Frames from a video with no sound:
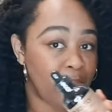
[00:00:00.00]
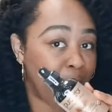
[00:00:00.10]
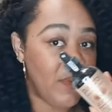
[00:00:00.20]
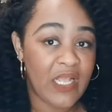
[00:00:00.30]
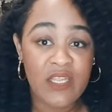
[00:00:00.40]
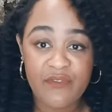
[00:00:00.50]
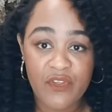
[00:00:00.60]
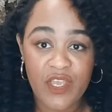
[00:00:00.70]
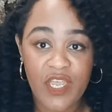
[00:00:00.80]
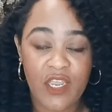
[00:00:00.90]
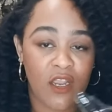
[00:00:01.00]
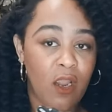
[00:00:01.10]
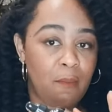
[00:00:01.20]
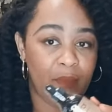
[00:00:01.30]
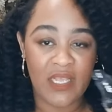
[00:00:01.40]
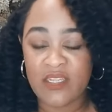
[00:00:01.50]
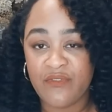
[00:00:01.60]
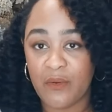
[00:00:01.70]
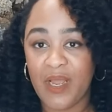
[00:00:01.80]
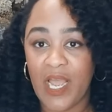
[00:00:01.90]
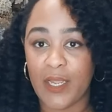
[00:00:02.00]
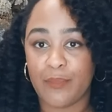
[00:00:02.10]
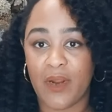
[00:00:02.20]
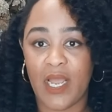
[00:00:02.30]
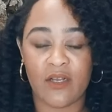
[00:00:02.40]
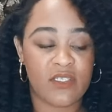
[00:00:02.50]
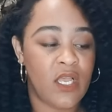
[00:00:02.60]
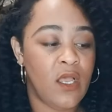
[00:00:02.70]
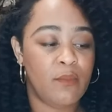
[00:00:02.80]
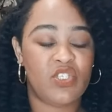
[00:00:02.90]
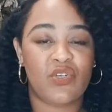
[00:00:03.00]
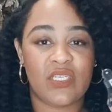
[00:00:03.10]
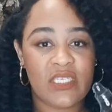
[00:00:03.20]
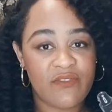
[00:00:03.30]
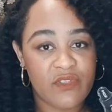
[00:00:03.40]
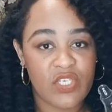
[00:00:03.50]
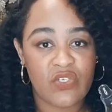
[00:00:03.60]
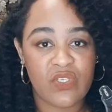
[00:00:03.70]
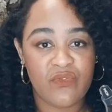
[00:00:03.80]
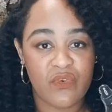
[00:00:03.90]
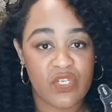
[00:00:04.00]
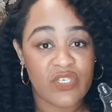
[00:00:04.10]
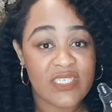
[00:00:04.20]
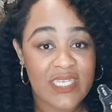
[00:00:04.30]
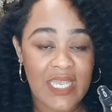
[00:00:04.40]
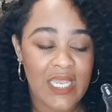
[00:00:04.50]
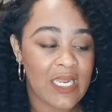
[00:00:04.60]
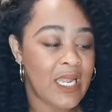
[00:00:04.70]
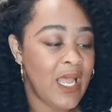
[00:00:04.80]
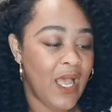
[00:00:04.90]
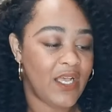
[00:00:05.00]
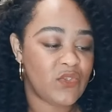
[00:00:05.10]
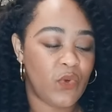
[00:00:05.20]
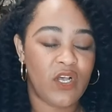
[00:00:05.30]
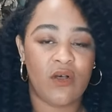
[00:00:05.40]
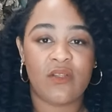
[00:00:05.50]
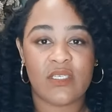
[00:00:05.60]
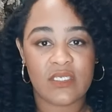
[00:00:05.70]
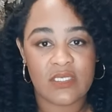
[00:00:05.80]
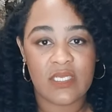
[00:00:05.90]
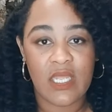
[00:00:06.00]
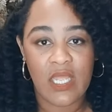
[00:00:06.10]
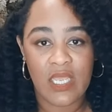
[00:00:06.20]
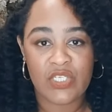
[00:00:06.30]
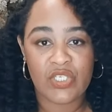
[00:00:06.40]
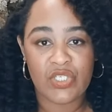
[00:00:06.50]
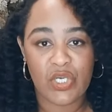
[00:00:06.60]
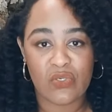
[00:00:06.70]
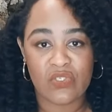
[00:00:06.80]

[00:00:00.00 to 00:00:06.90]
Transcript: mainly for the hair, mainly for my eyebrows, but you can definitely use it for your skin as well. This is a head to toe